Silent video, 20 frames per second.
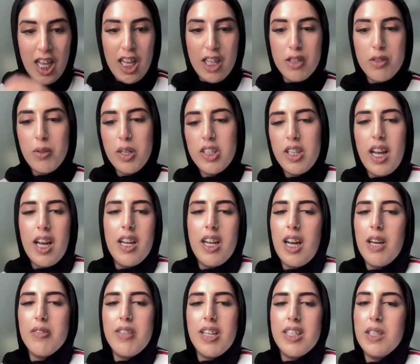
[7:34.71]
And so
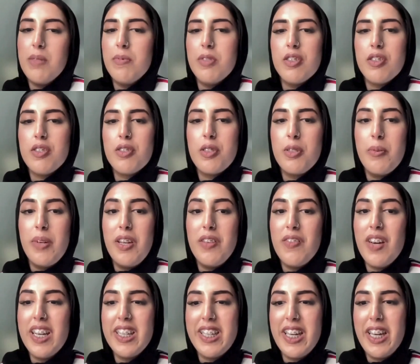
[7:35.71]
I was like, let me just do it.
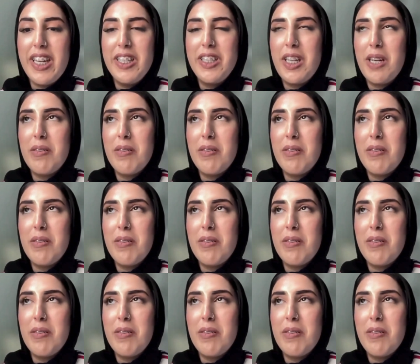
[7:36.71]
If I get in,